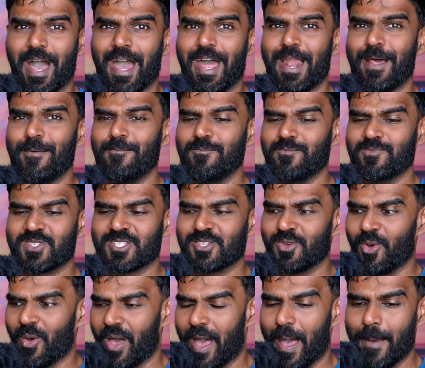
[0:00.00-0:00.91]
And I'm
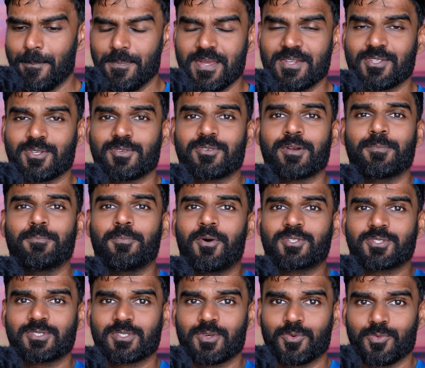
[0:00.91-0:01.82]
so happy to
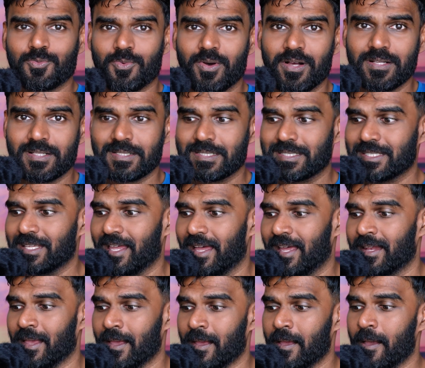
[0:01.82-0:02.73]
report to the world
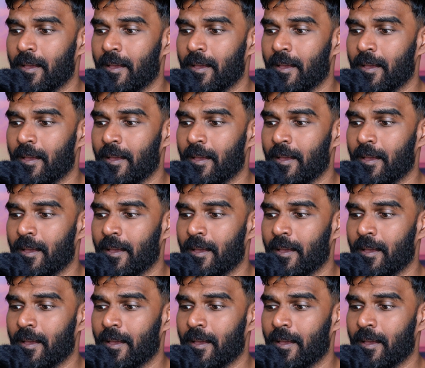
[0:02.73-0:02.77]
that